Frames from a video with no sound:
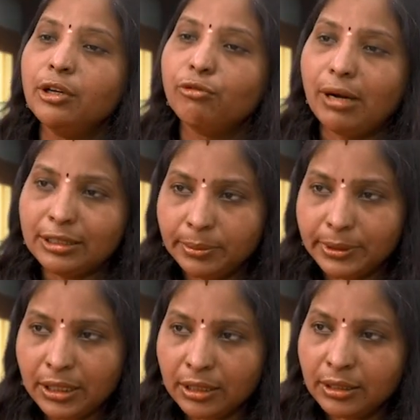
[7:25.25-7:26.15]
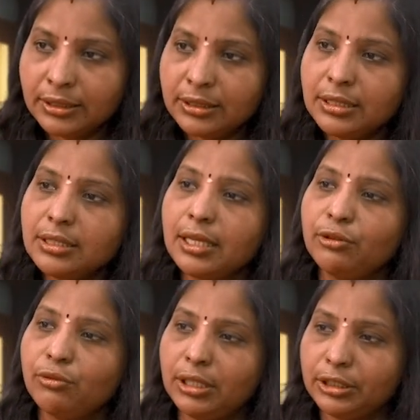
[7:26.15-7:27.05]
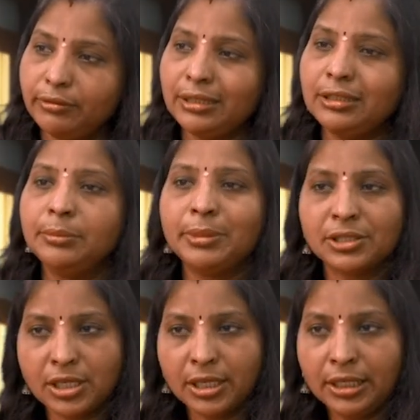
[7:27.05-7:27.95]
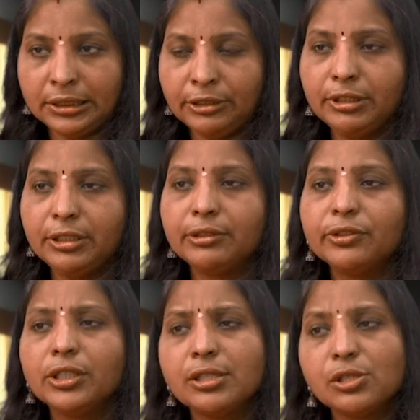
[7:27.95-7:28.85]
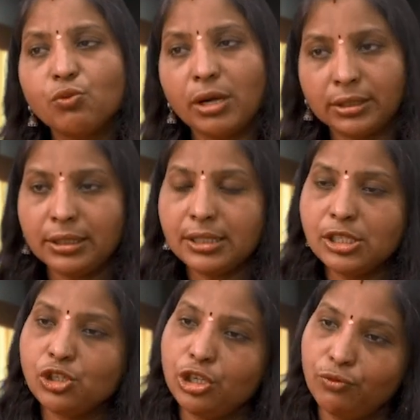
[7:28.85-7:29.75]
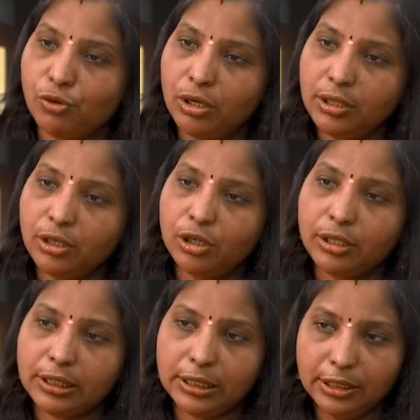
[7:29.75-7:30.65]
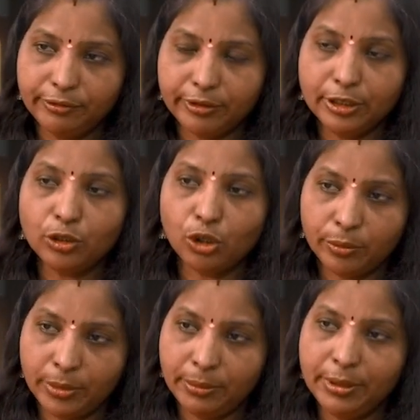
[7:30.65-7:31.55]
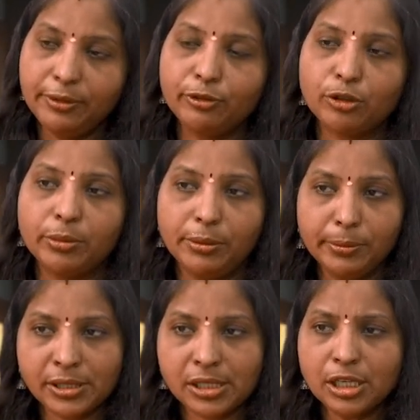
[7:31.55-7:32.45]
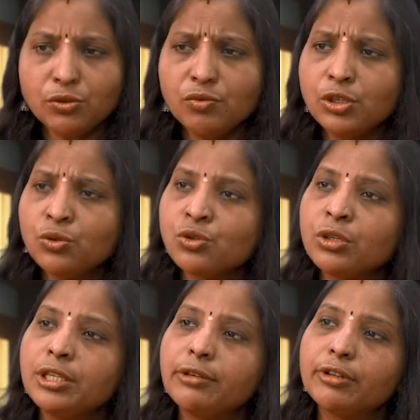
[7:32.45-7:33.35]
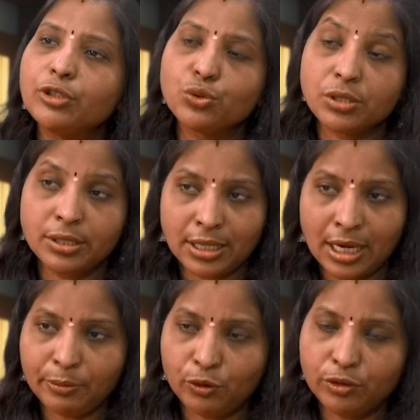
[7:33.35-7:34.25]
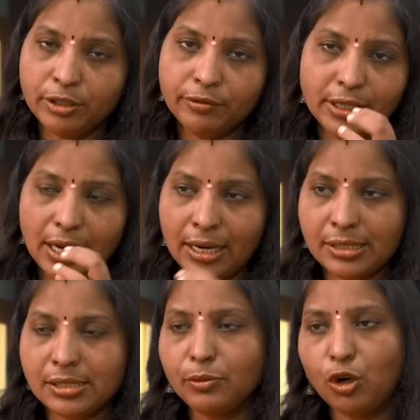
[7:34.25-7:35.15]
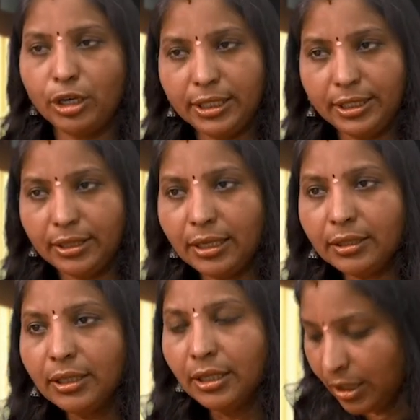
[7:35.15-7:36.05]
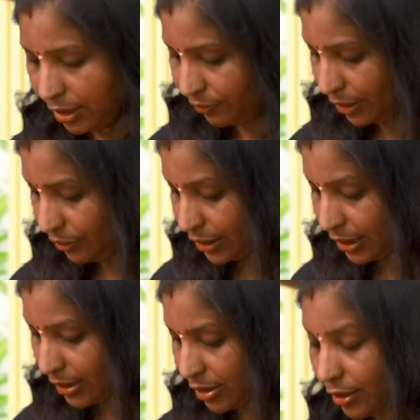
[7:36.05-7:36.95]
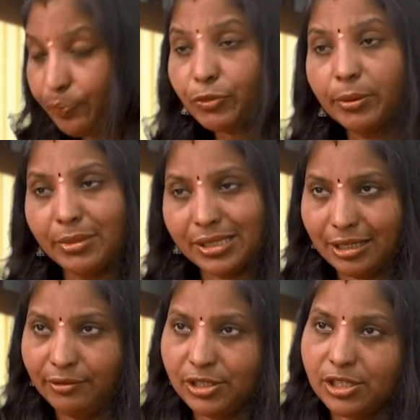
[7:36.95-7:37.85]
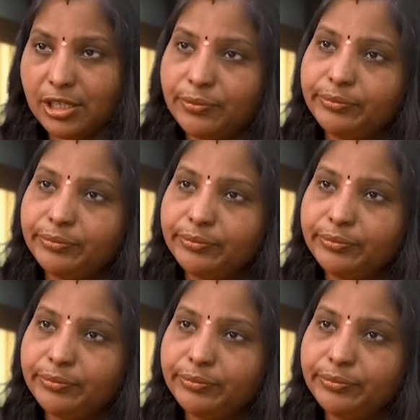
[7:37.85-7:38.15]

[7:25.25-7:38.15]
Vata Pradhana disease like Vata Vyadhi, Pakshaghata, wherever there is Vata is involved, or infant or baby, for baby massage, we usually never use the dry powder, we add some oil in that whenever there is the muscle wasting.